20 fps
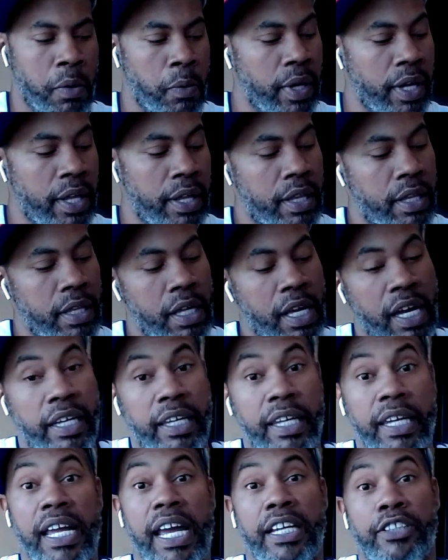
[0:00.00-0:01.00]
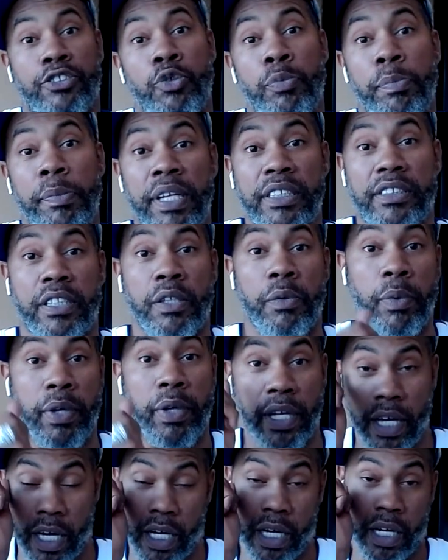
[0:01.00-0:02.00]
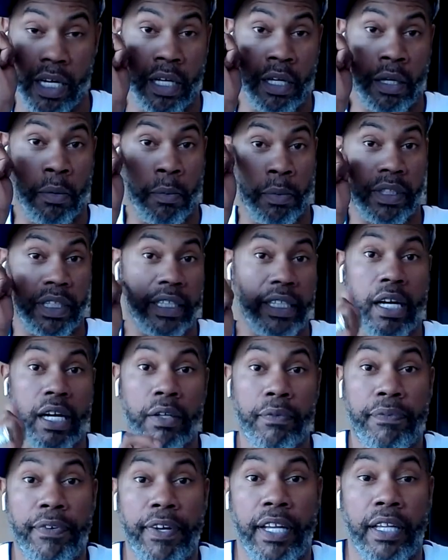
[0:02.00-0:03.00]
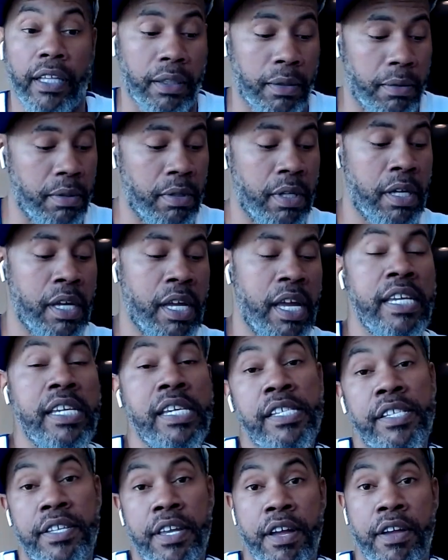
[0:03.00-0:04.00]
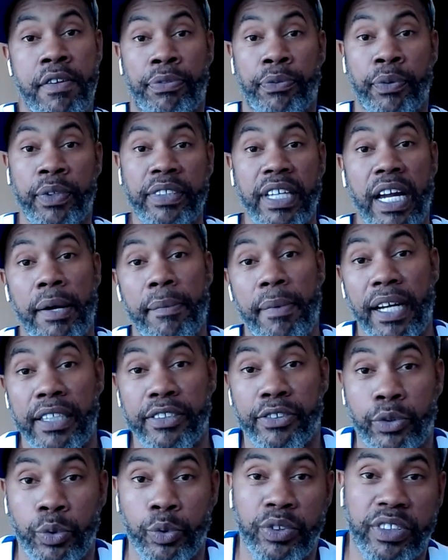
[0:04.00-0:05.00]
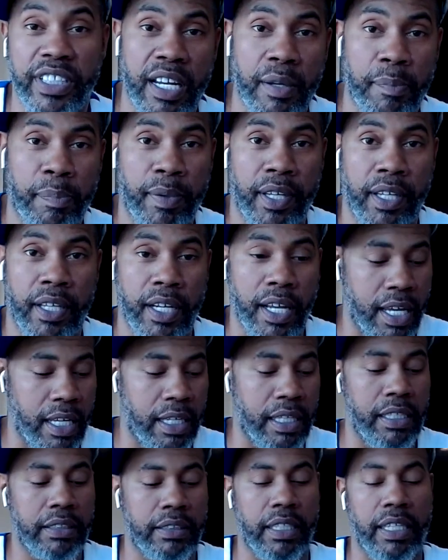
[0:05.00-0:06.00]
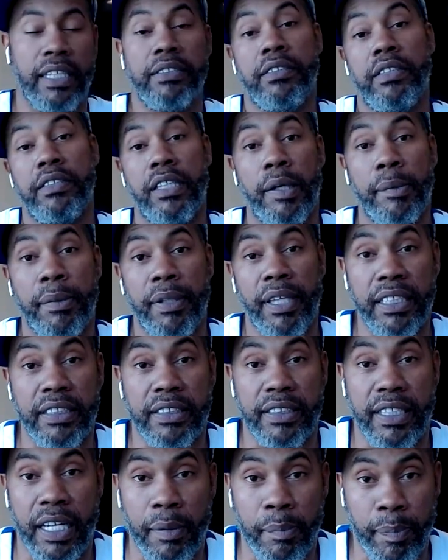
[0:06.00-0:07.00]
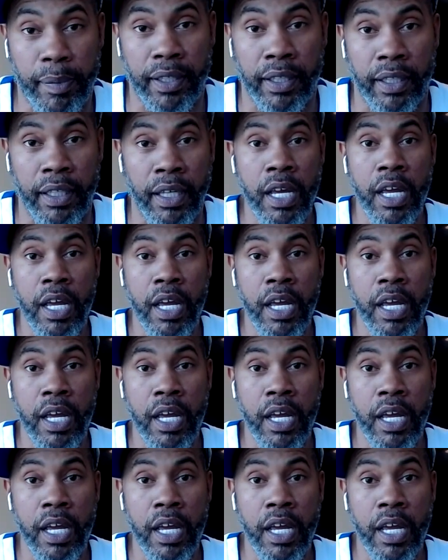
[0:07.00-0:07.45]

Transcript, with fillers: with again as you mentioned with uh with the young fella. He's a three-time high school champion and he's the NCAA champion.